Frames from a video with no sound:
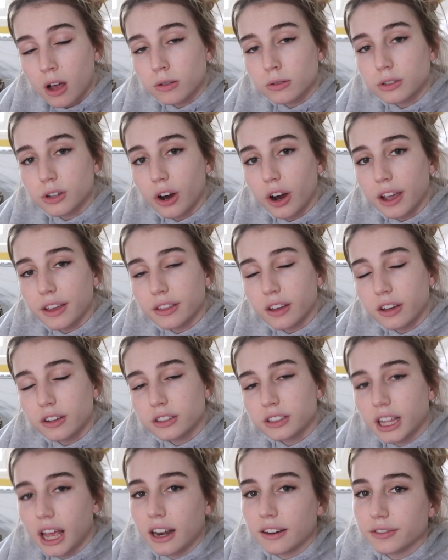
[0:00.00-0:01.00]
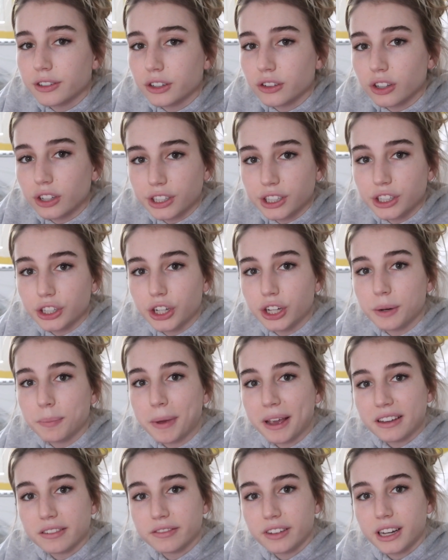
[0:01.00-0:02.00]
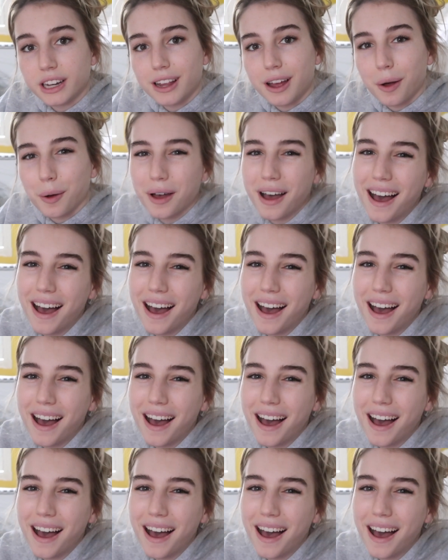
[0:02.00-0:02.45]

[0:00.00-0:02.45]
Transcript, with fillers: Oh, sorry, I thought you said if you're looking good, make a video.